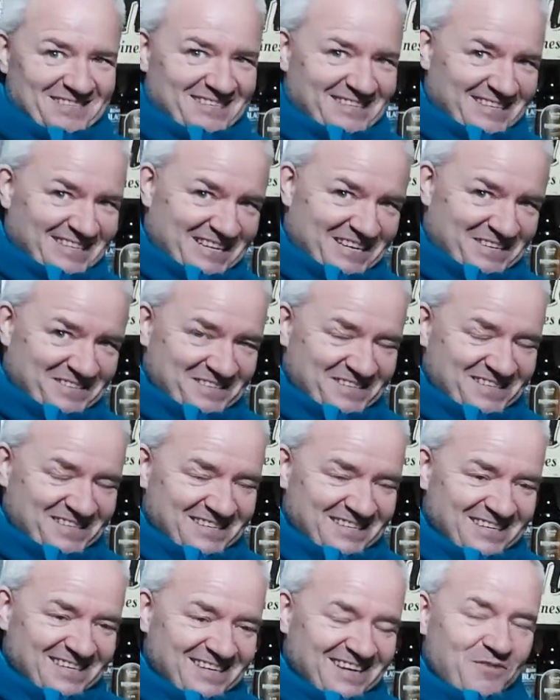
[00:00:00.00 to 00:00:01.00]
You know,
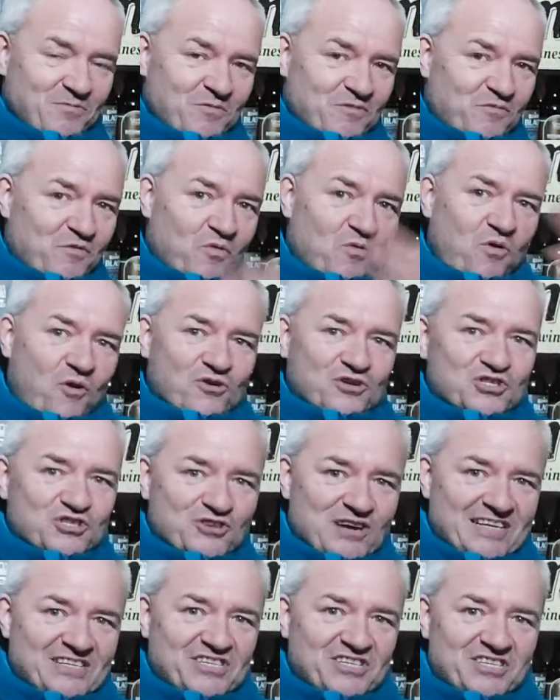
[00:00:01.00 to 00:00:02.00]
we've all got
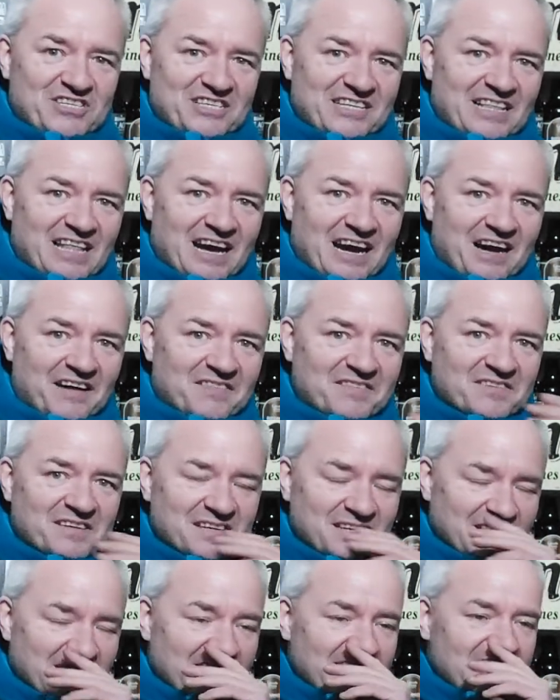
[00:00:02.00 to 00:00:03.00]
stresses in life.
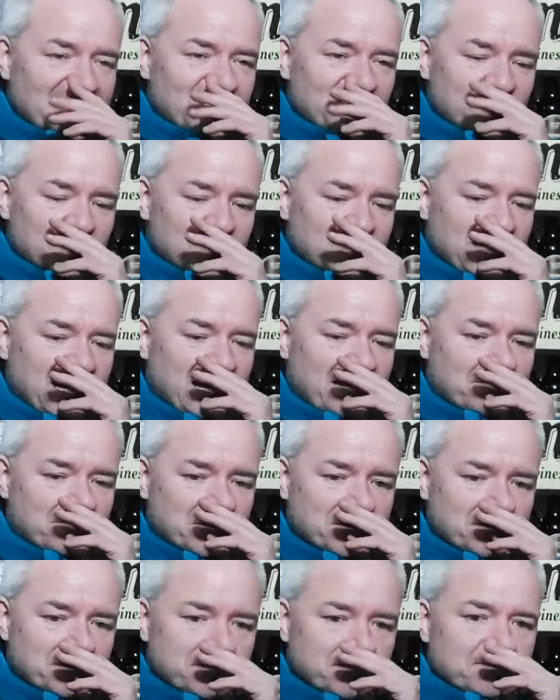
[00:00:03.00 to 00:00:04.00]
And sometimes
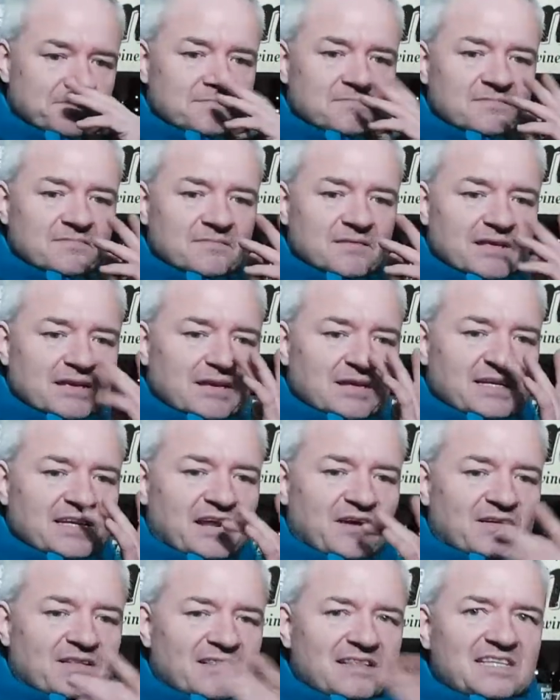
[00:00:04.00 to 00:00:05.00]

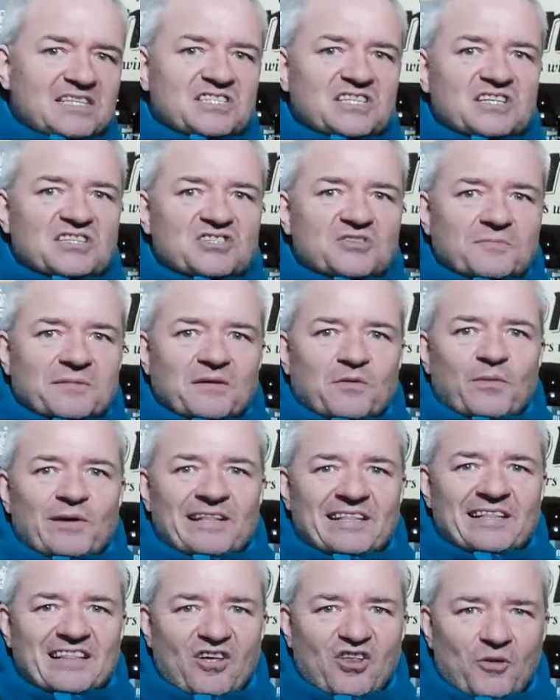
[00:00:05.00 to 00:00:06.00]
listening to me
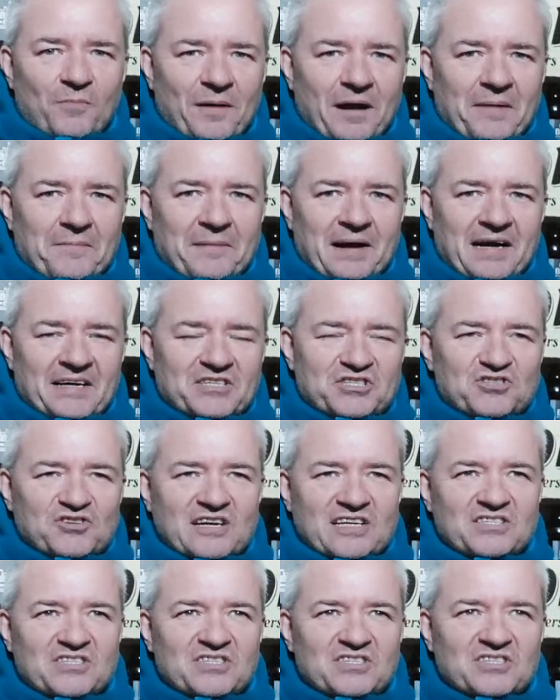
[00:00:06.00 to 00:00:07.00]
whittle on about my
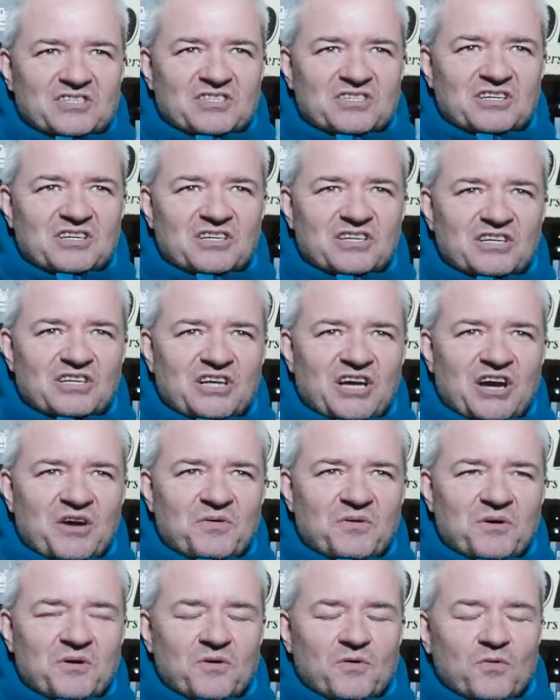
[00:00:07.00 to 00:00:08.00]
stresses. You know,
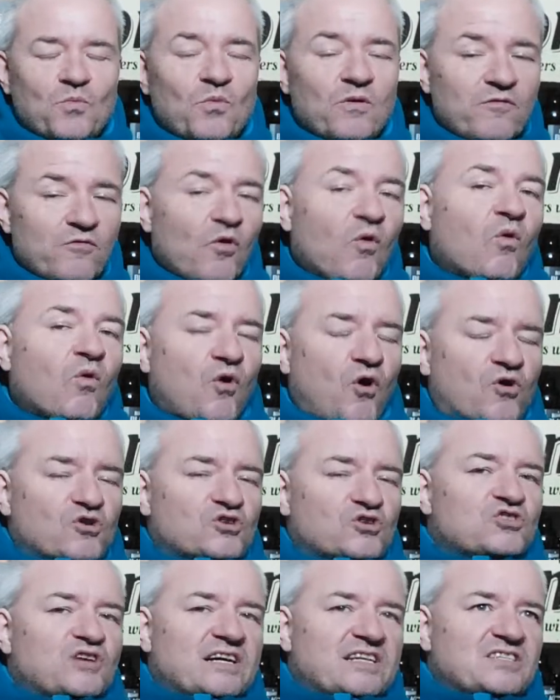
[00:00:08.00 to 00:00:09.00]
we've all got
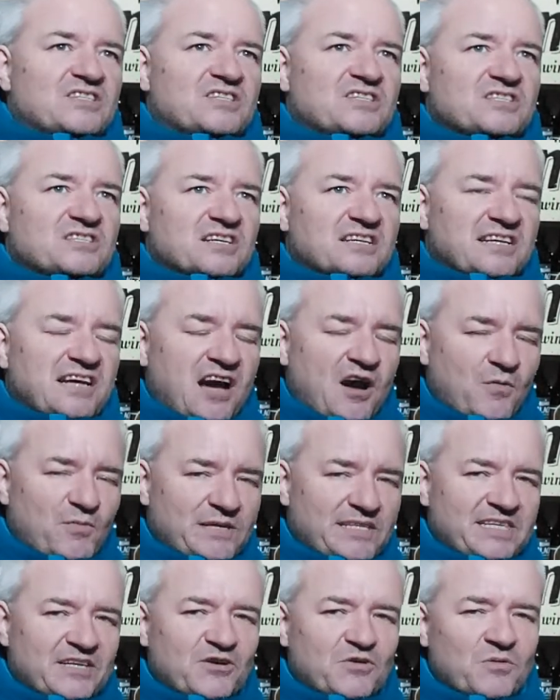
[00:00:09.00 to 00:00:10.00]
stresses and how we
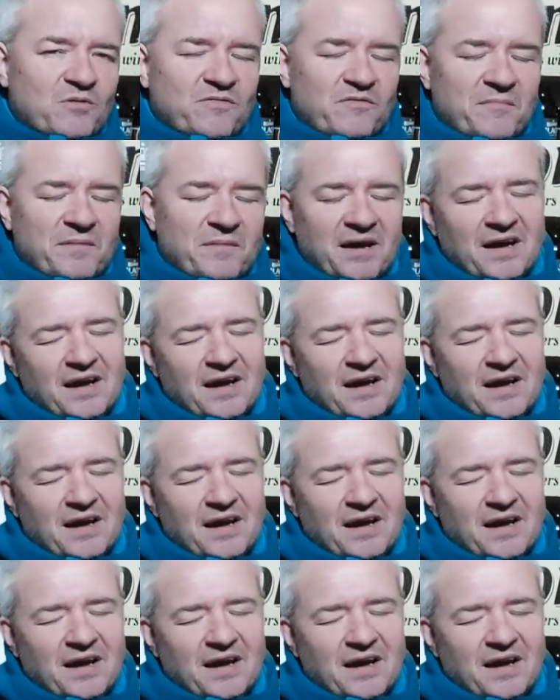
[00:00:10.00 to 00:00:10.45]
deal with them.